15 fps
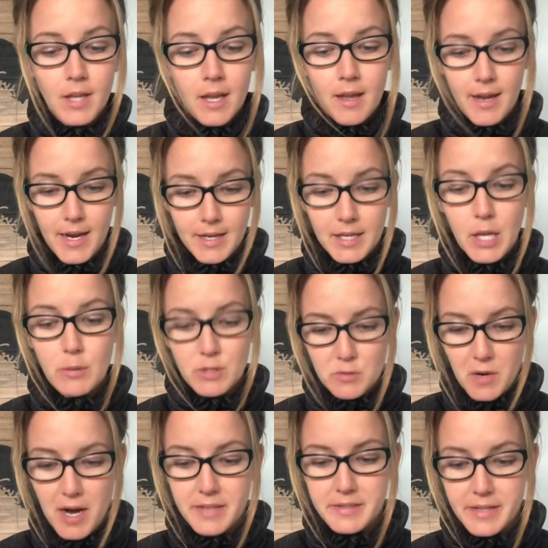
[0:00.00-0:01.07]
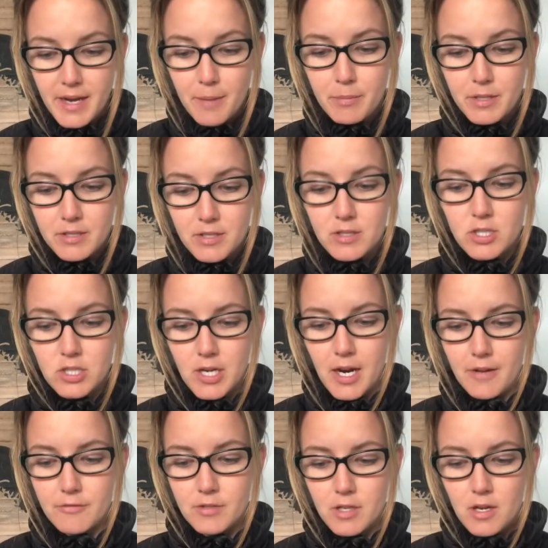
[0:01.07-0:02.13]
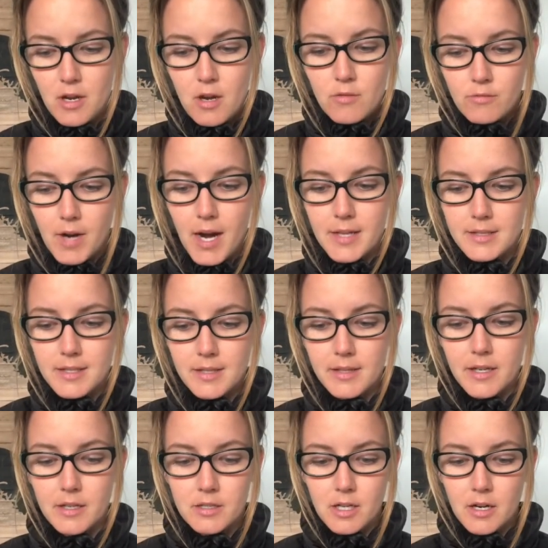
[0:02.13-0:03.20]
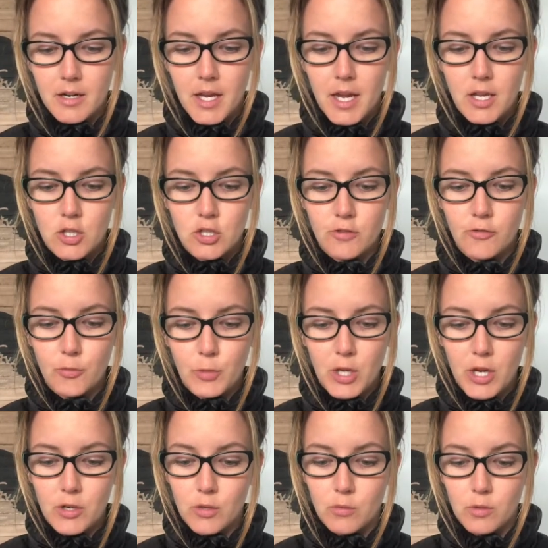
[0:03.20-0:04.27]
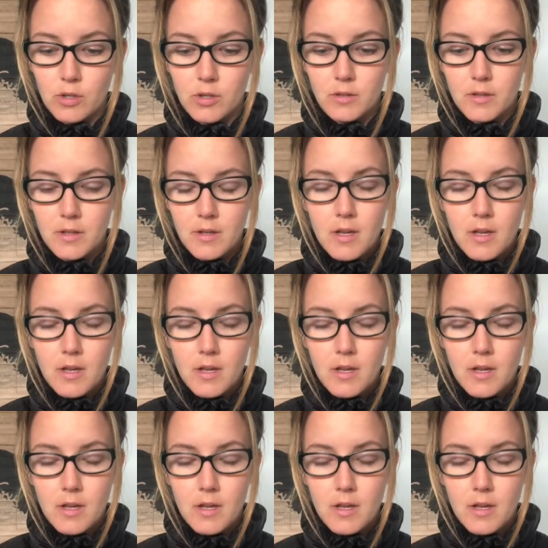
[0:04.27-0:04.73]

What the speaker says: And he was rising up into the shaft, rising like a dark angel from the underworld,